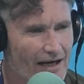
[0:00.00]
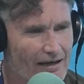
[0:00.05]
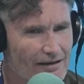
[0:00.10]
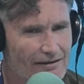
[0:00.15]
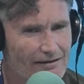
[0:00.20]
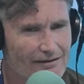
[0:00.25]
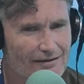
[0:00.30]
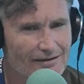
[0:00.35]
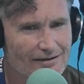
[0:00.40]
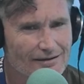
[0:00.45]

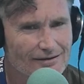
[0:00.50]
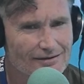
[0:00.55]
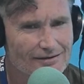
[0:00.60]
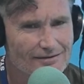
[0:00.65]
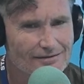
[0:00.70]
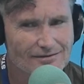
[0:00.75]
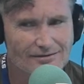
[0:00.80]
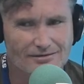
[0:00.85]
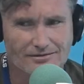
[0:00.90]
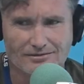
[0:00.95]
Oh, I haven't
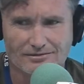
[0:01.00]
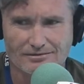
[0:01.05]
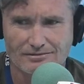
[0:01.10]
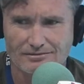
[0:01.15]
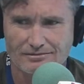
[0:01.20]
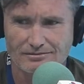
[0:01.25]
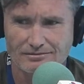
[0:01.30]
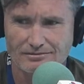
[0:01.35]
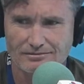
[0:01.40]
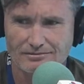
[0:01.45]
heard this. I want
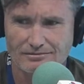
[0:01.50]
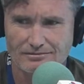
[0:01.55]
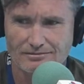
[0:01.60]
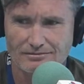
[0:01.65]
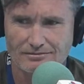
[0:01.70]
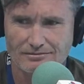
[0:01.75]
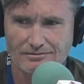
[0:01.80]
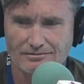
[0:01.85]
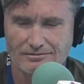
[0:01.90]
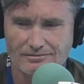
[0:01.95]
to hear. So
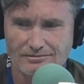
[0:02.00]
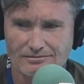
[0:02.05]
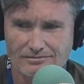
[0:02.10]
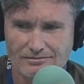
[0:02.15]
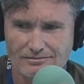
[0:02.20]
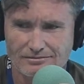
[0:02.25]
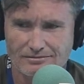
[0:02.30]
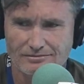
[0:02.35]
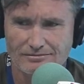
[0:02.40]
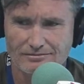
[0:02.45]
this is what